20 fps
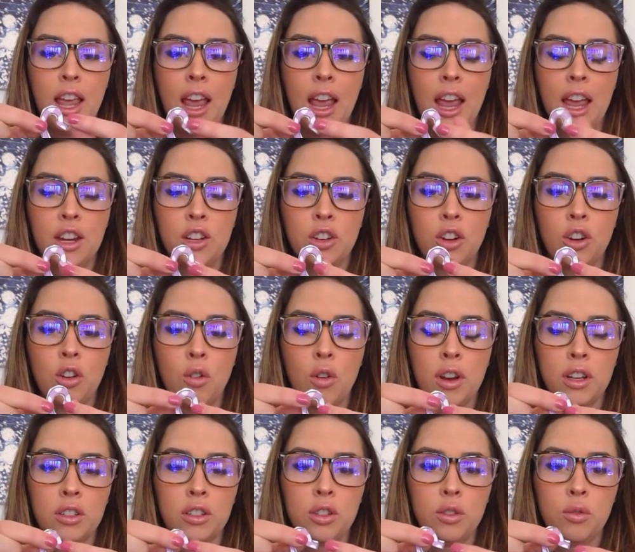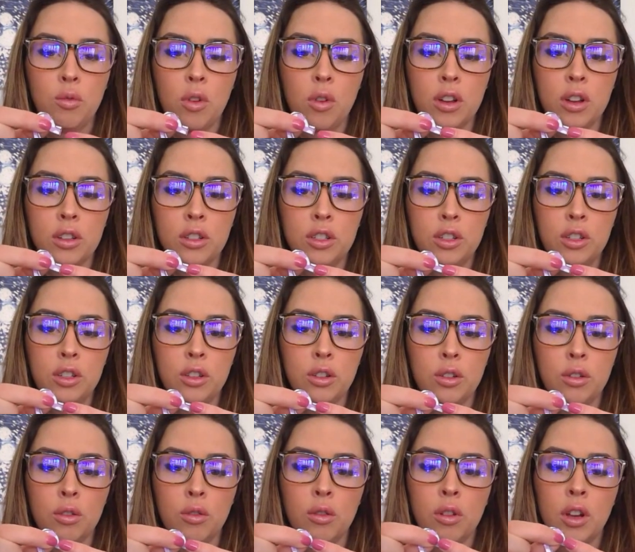and you're going to want
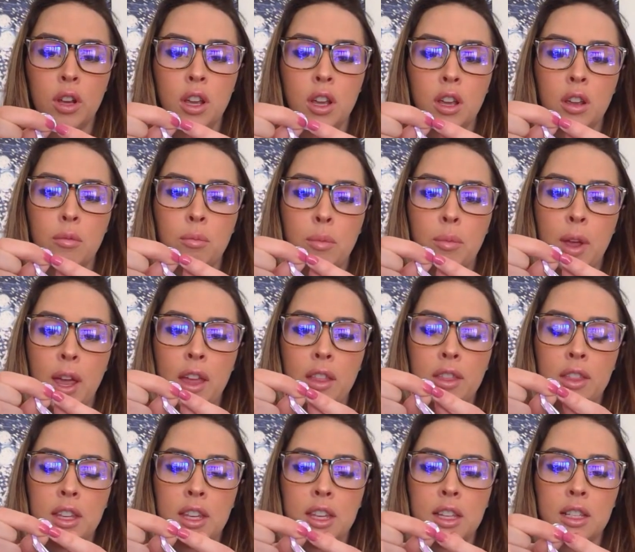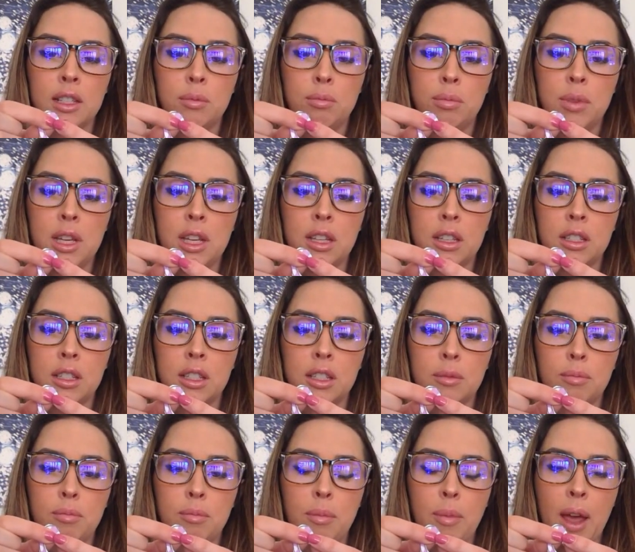to bend these
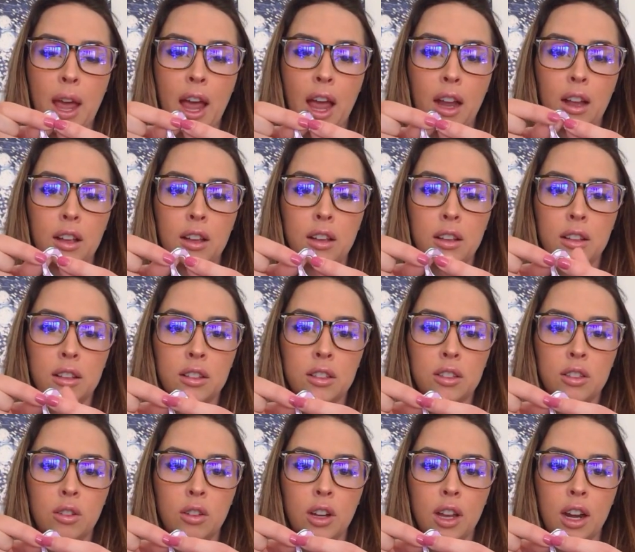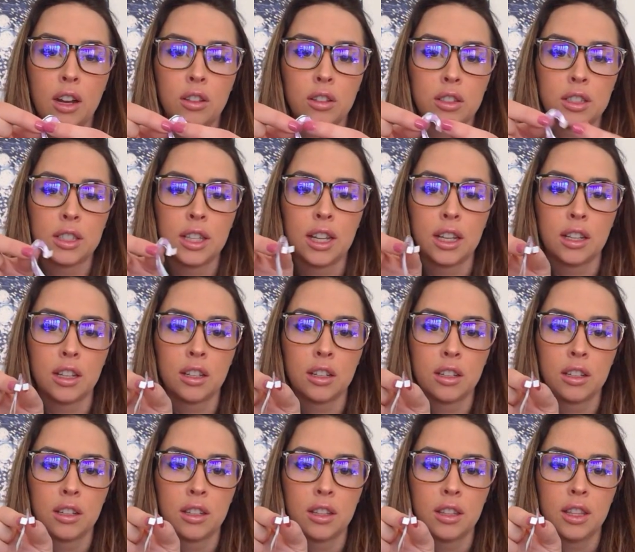pieces back so it kind of looks like
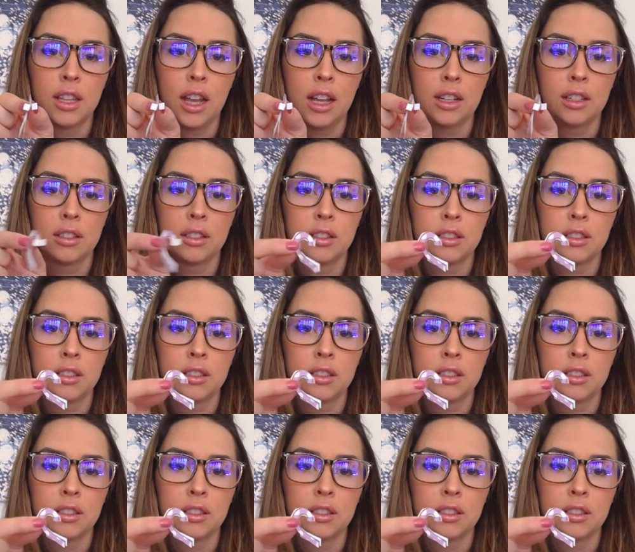that.